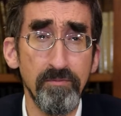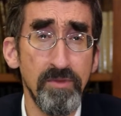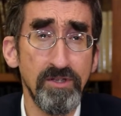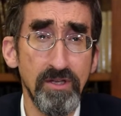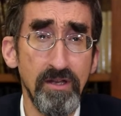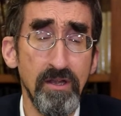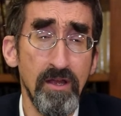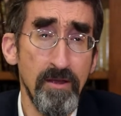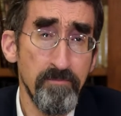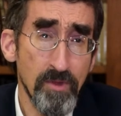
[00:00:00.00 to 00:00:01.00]
mission
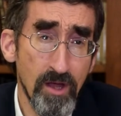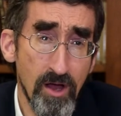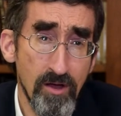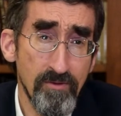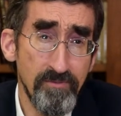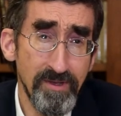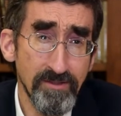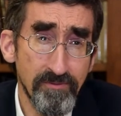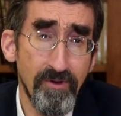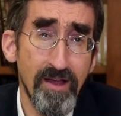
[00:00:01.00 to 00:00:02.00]
of being
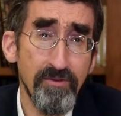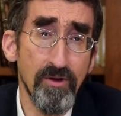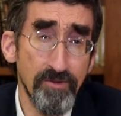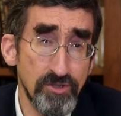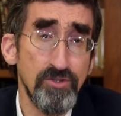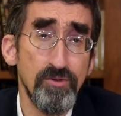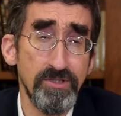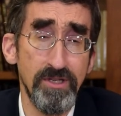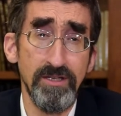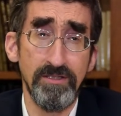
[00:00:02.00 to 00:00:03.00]
the father of a
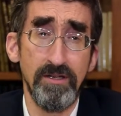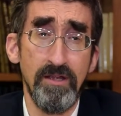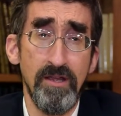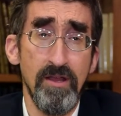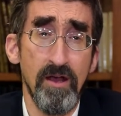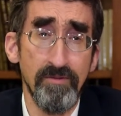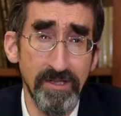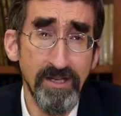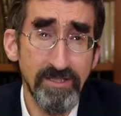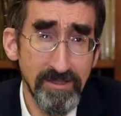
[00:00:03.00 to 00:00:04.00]
Jewish nation, of a
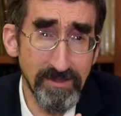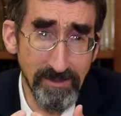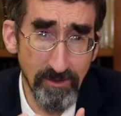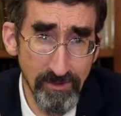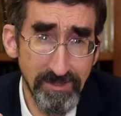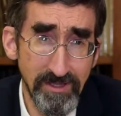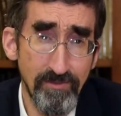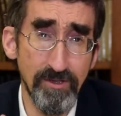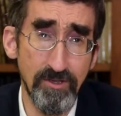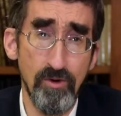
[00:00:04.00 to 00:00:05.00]
nation that's going to receive
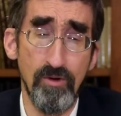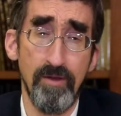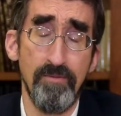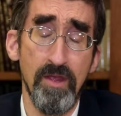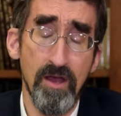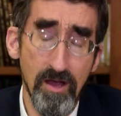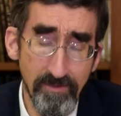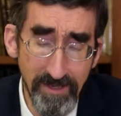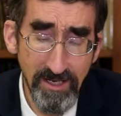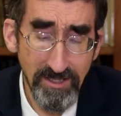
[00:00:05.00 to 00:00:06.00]
the Torah, of
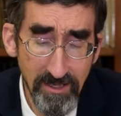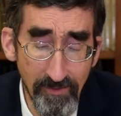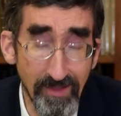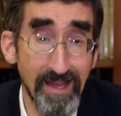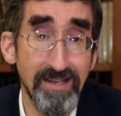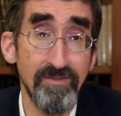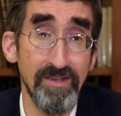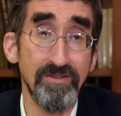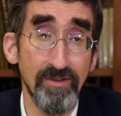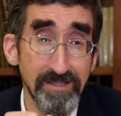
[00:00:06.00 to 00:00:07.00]
a nation of the land of
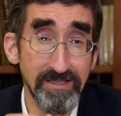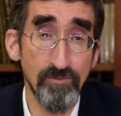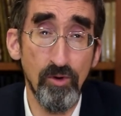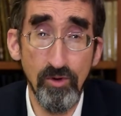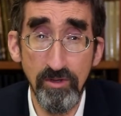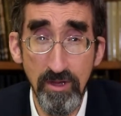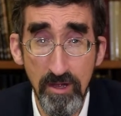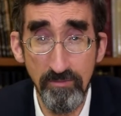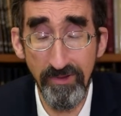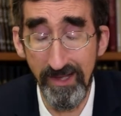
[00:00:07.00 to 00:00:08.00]
Israel, a small
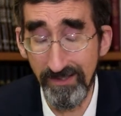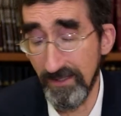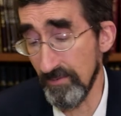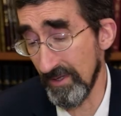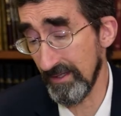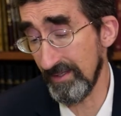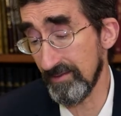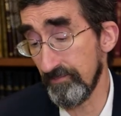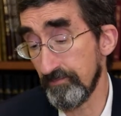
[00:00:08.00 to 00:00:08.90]
place in the Middle East.